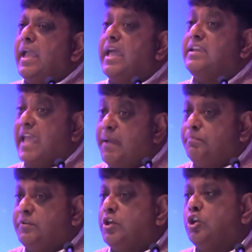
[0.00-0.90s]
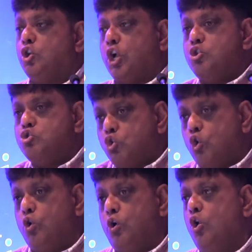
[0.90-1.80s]
attempt to
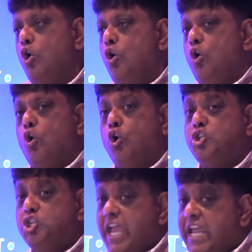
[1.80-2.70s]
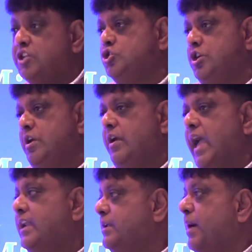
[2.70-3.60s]
control or change
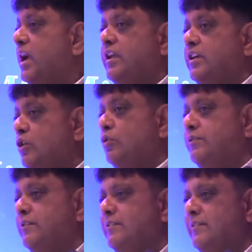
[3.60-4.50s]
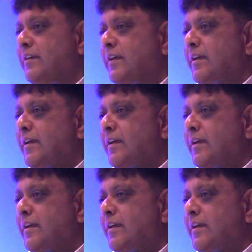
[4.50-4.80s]
antibiotic uses